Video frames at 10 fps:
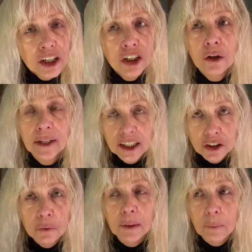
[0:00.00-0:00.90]
You know, he
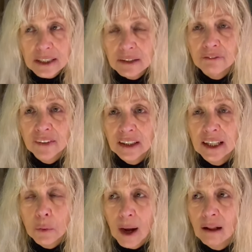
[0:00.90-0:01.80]
knew he wasn't
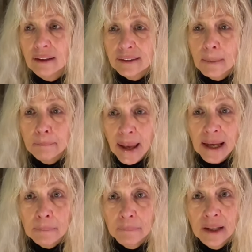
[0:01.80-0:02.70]
feeling well, and then
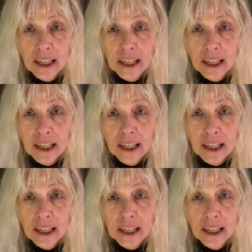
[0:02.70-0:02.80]
bam,